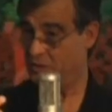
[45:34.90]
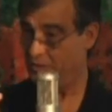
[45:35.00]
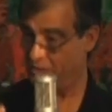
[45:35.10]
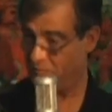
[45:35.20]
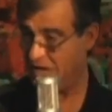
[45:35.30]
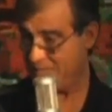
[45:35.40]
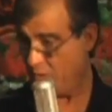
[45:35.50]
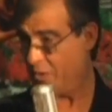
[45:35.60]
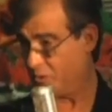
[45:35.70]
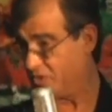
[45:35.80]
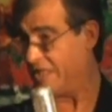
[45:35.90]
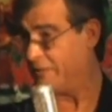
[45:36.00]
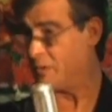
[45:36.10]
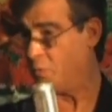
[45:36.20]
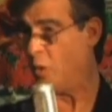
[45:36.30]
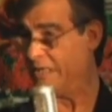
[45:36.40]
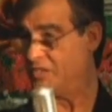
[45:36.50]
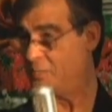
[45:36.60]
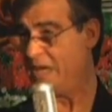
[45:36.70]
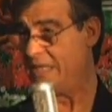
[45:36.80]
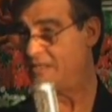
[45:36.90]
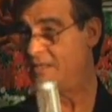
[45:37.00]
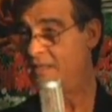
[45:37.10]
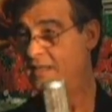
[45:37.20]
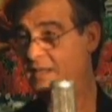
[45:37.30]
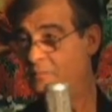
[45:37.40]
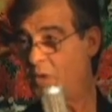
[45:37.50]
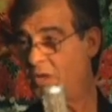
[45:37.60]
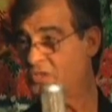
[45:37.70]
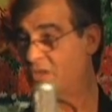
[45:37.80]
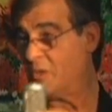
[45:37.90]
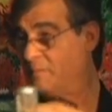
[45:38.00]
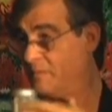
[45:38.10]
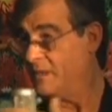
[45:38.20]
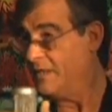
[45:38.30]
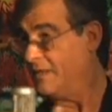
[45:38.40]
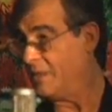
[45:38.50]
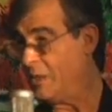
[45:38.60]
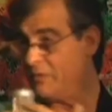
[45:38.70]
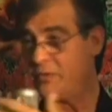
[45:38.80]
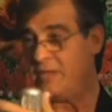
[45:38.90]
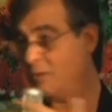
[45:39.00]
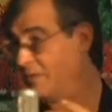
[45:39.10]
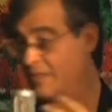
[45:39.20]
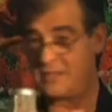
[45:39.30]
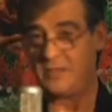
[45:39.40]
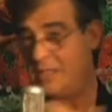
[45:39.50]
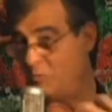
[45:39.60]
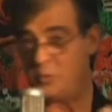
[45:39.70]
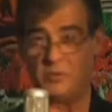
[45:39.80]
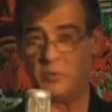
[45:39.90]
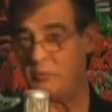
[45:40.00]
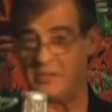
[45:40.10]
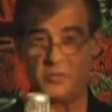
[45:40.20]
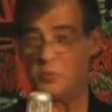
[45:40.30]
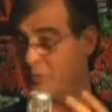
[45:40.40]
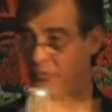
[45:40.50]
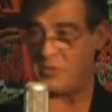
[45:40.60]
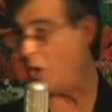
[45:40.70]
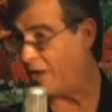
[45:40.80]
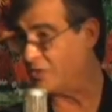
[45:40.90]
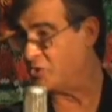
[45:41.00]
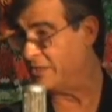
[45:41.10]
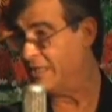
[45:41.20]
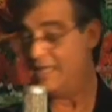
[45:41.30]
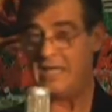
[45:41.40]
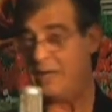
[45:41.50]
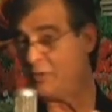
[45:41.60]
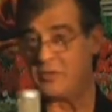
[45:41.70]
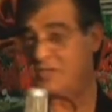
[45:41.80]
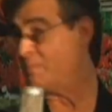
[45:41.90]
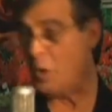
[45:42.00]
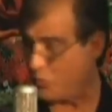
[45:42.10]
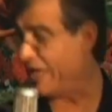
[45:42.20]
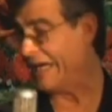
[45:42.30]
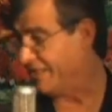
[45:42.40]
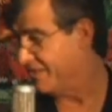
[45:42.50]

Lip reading: the Divine Mother is in every point in space. But also, everything when we do with theology, everything's both and.